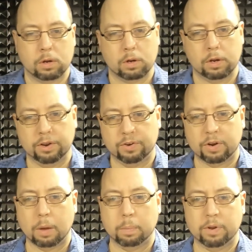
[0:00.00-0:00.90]
is your
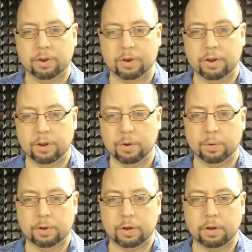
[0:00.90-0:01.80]
competition
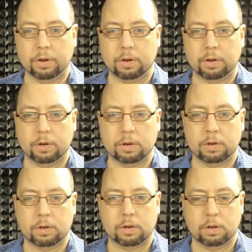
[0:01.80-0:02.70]
using
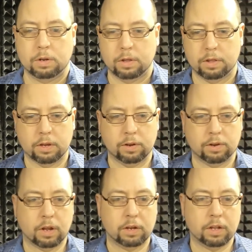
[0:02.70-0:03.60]
things
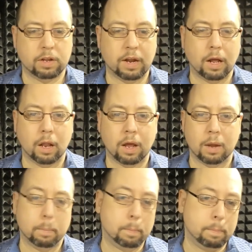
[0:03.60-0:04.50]
like the
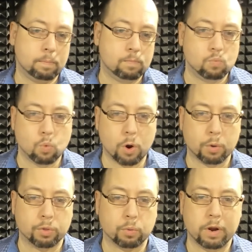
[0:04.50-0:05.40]
TLM
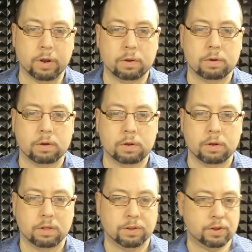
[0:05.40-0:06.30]
103,
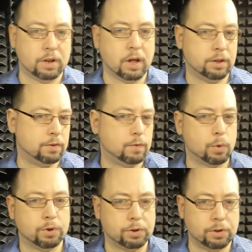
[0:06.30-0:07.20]
the Sennheiser
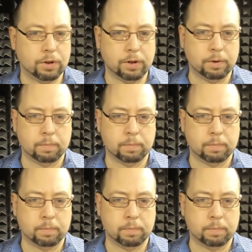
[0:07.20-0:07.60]
416?